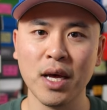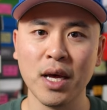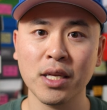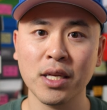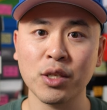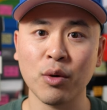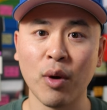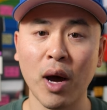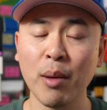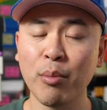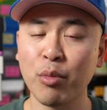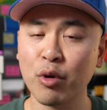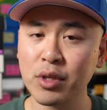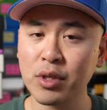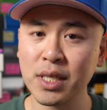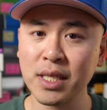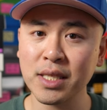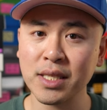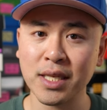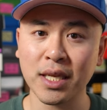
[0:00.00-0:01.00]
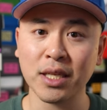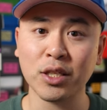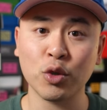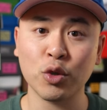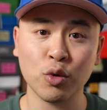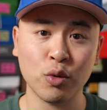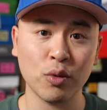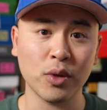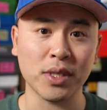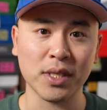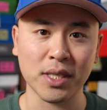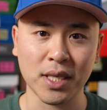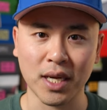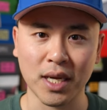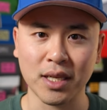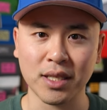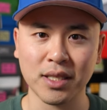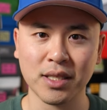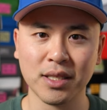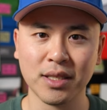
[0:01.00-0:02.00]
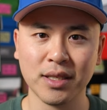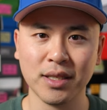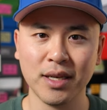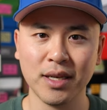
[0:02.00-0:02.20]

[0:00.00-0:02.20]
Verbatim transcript: so I personally stick true to size.